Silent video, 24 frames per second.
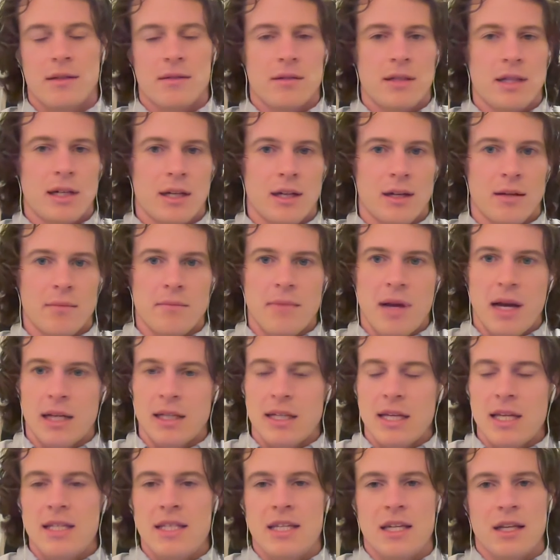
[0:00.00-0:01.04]

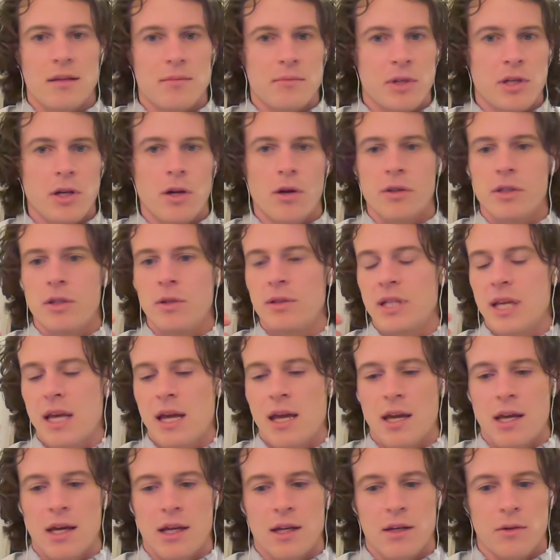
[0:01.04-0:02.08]
magnesium,
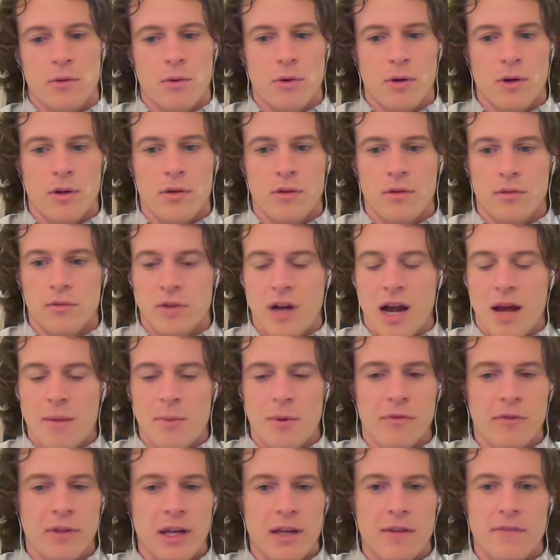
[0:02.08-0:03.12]
CoQ10, or
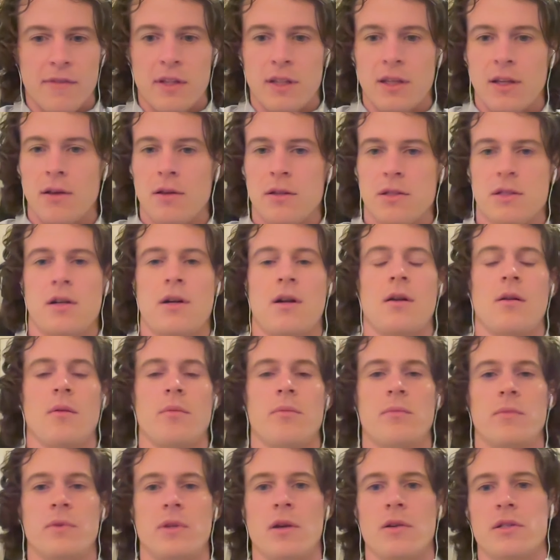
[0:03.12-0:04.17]
riboflavin, those are
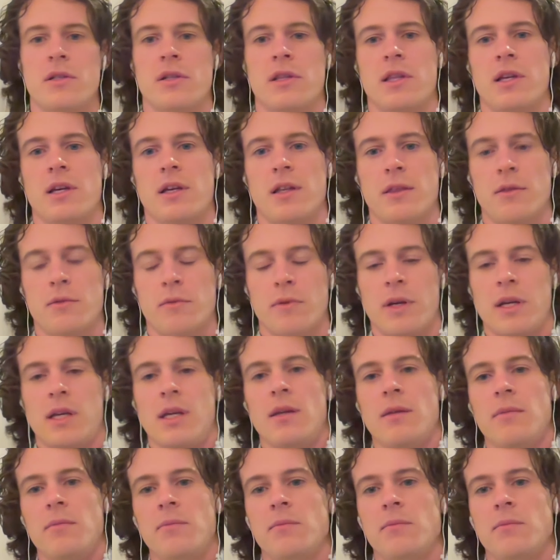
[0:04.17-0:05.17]
the three